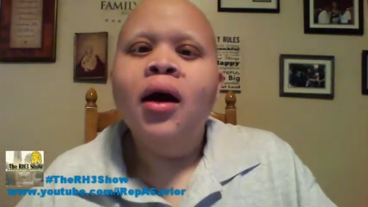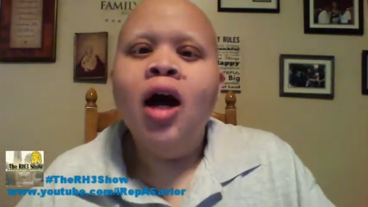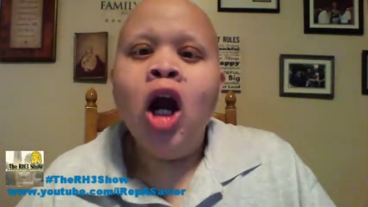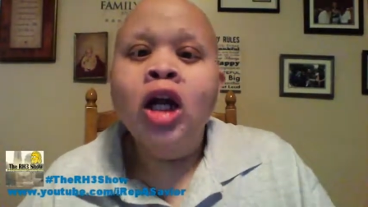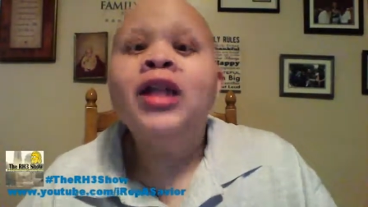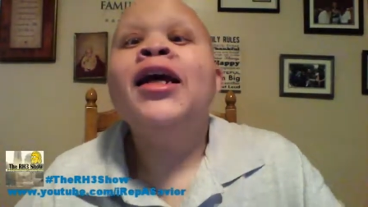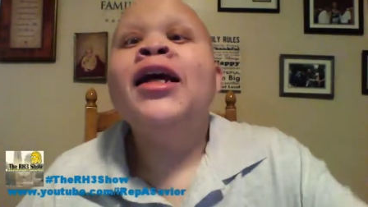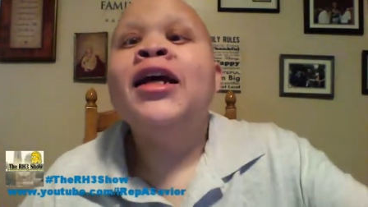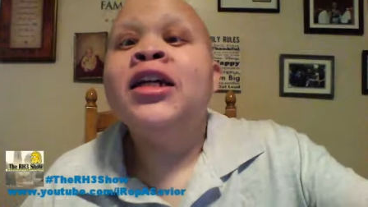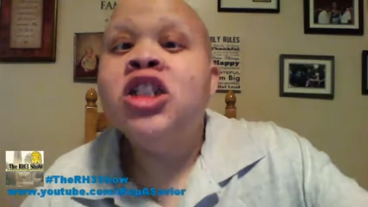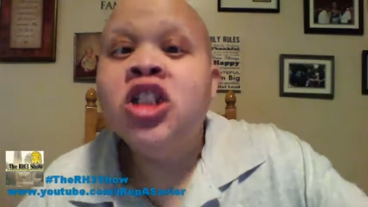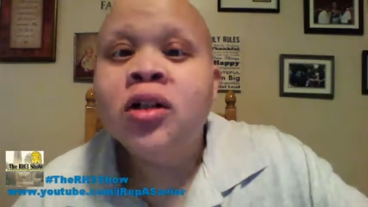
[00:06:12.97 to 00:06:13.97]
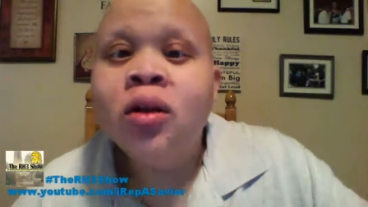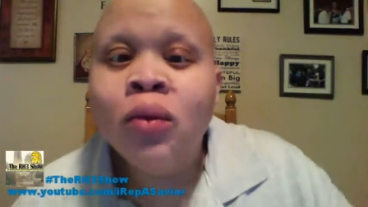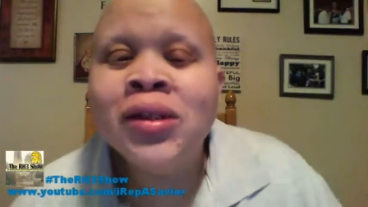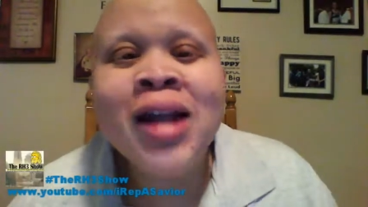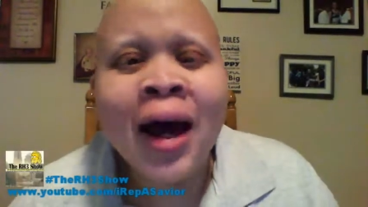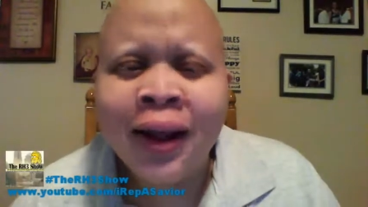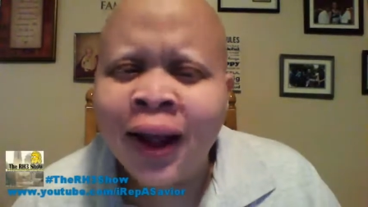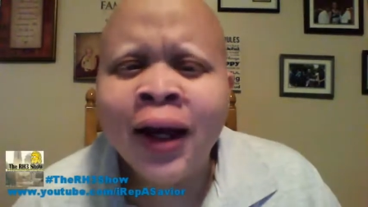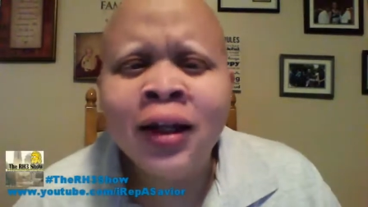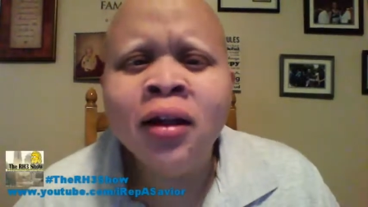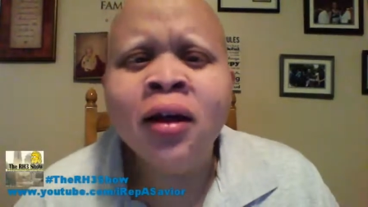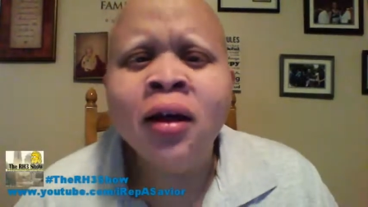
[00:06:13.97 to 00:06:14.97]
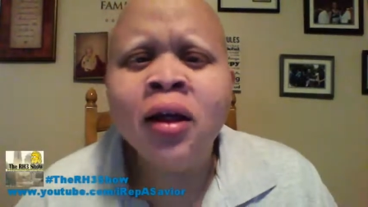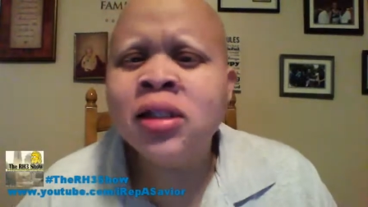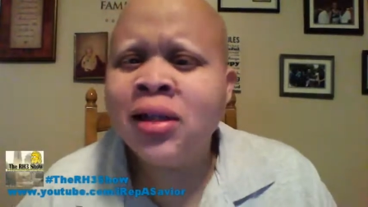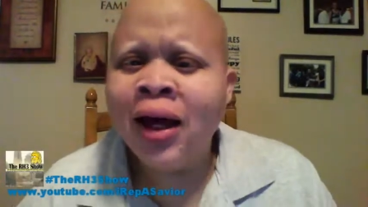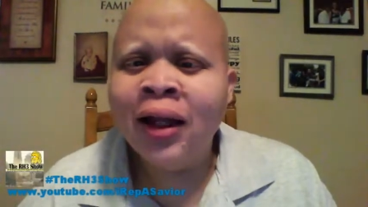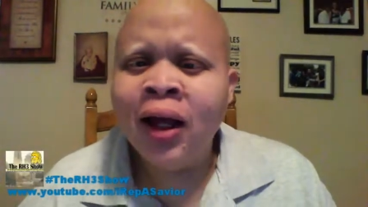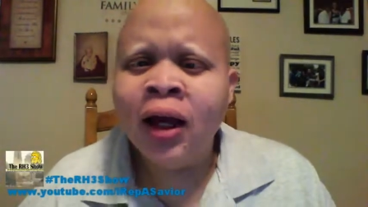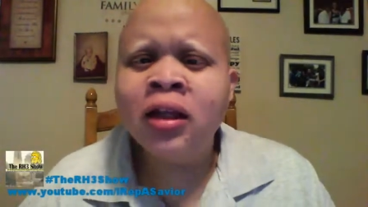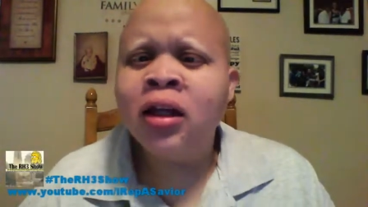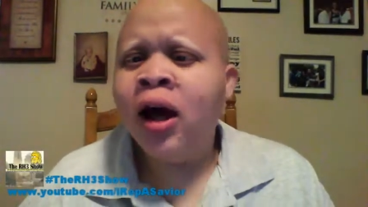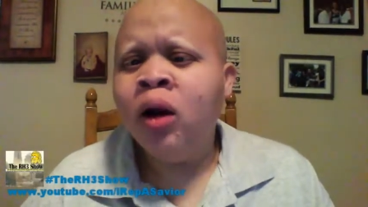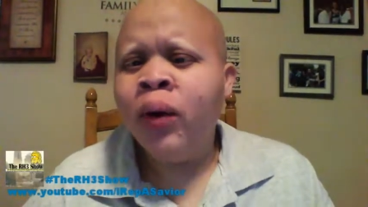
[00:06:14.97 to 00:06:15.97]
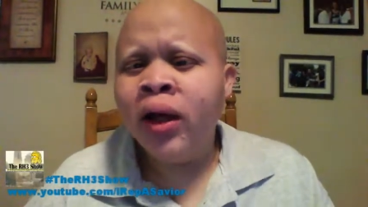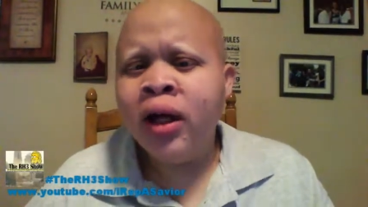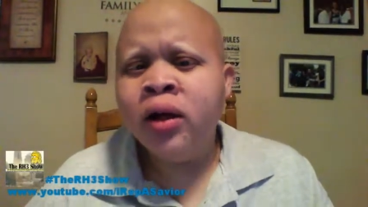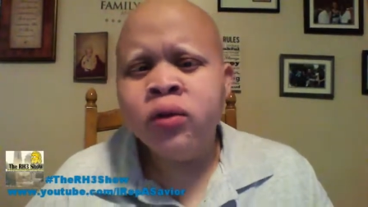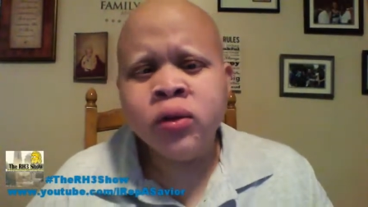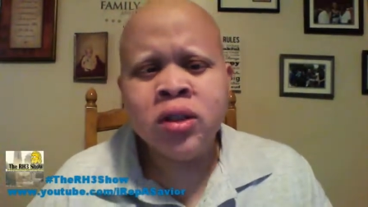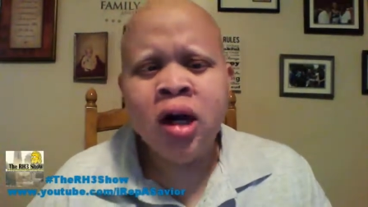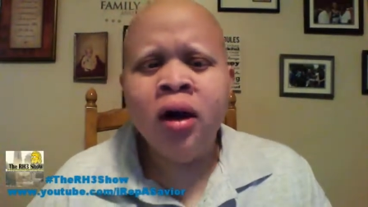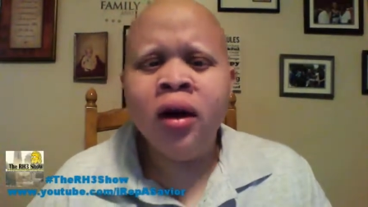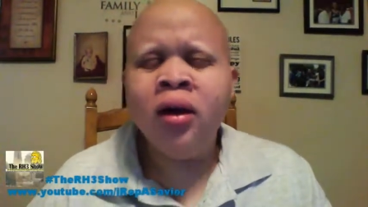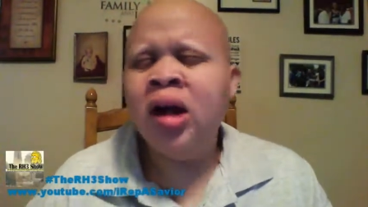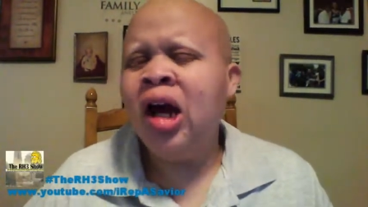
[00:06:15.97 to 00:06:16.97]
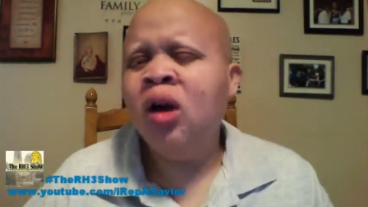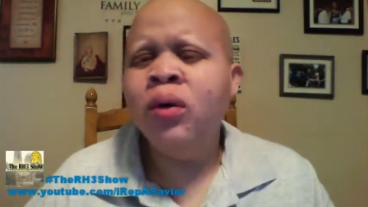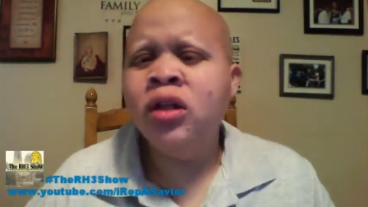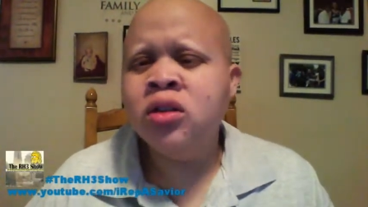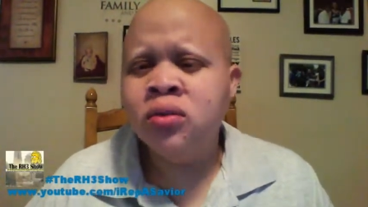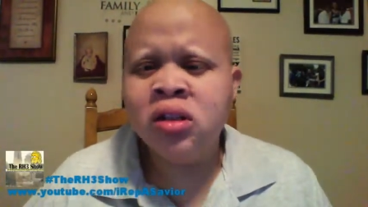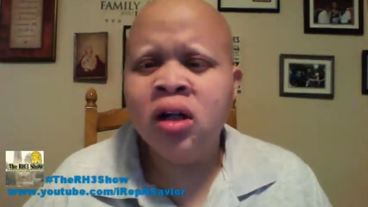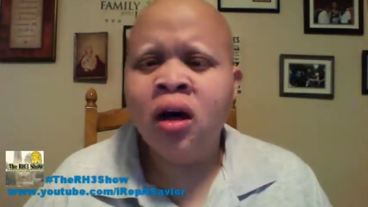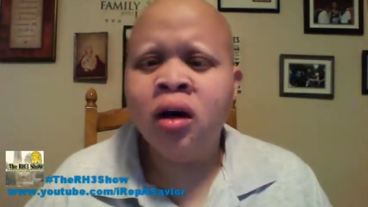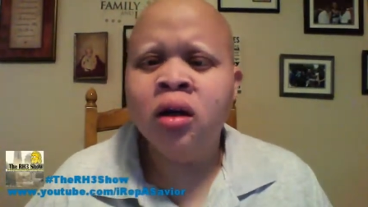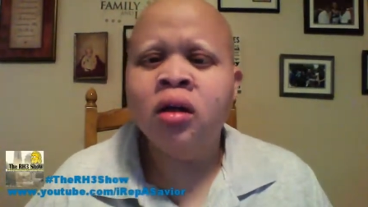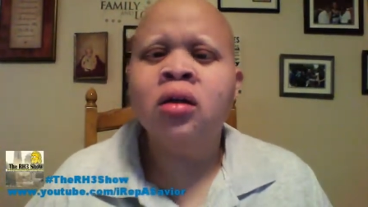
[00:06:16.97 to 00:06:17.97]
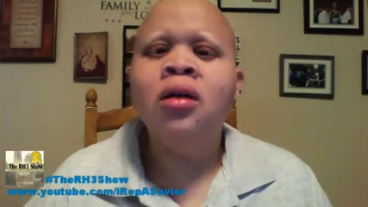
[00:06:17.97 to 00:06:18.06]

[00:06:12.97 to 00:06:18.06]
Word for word: her lineage was not like that. It's not like the how the way they was talk, uh, how the way she was talking.